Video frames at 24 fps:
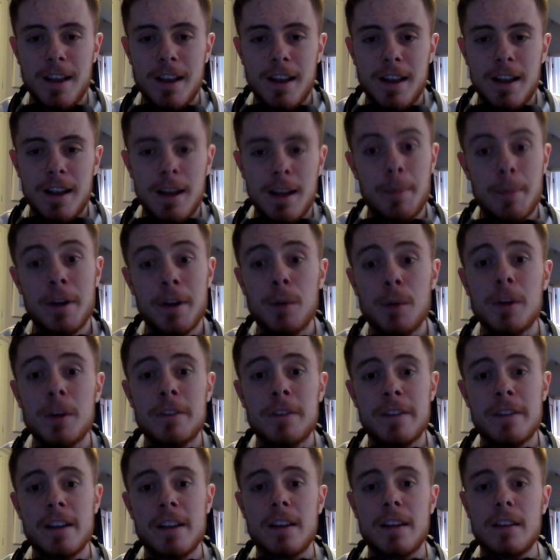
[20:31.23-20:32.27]
Let me know what you
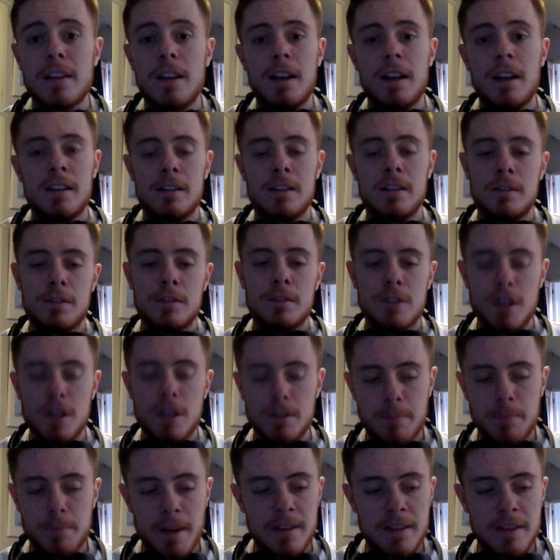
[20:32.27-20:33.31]
think. This is
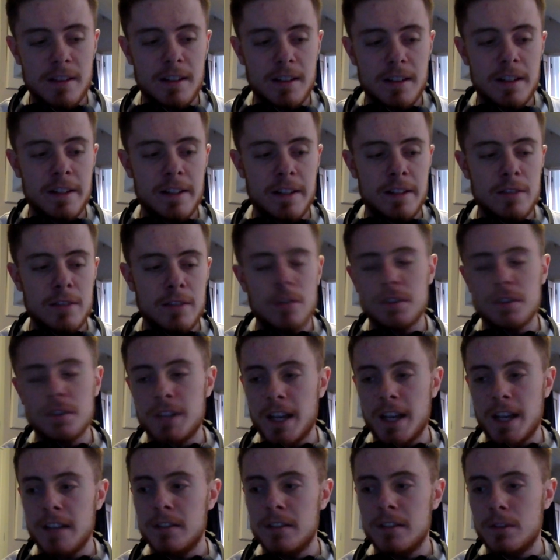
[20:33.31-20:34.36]
just basically not a
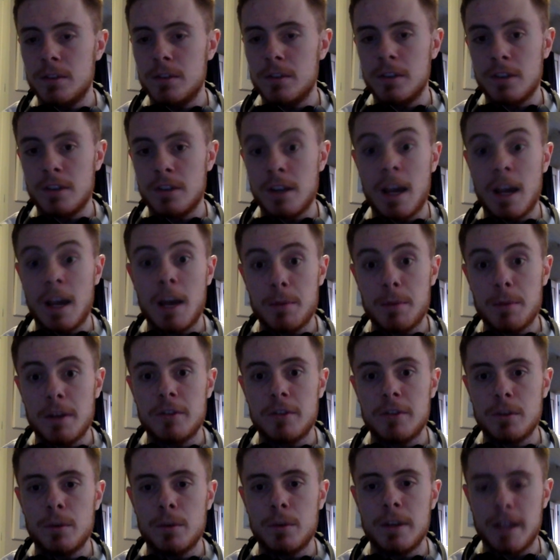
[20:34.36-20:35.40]
test because it's going to happen
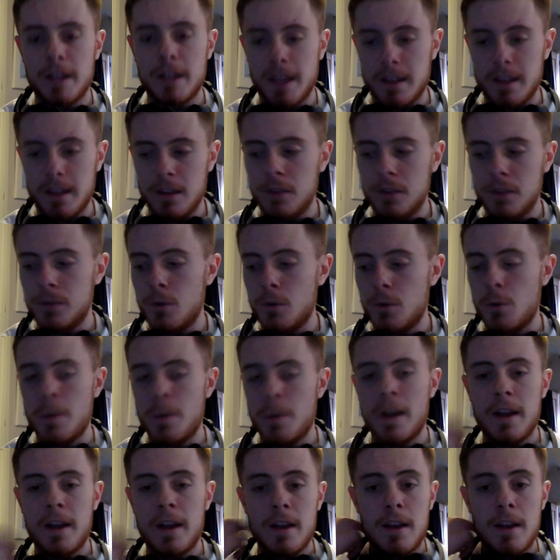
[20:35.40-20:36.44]
every week in this
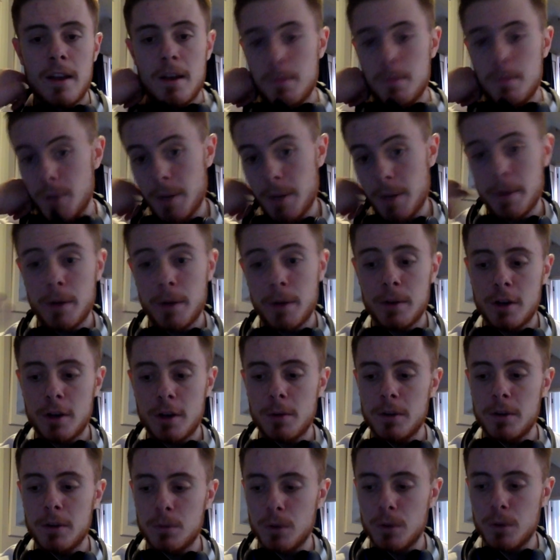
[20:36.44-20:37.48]
format. But let me know in the
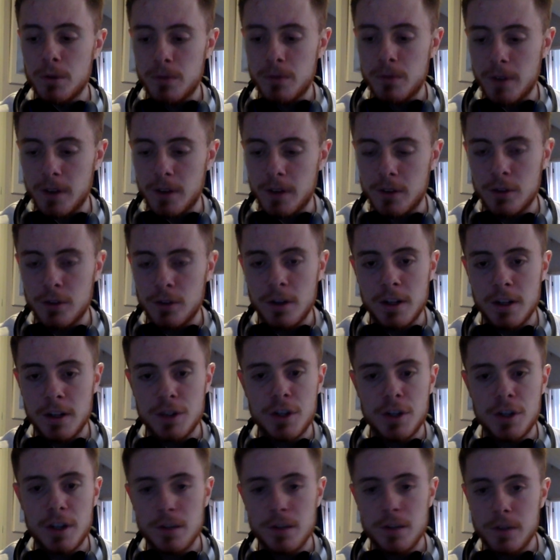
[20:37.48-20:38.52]
comments what you think. Should I
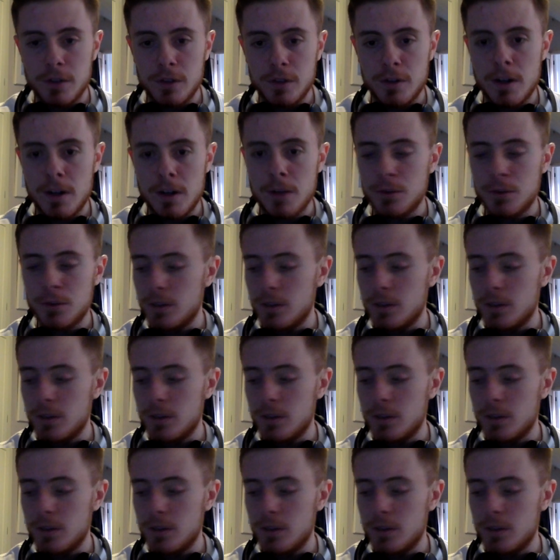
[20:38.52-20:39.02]
change things around?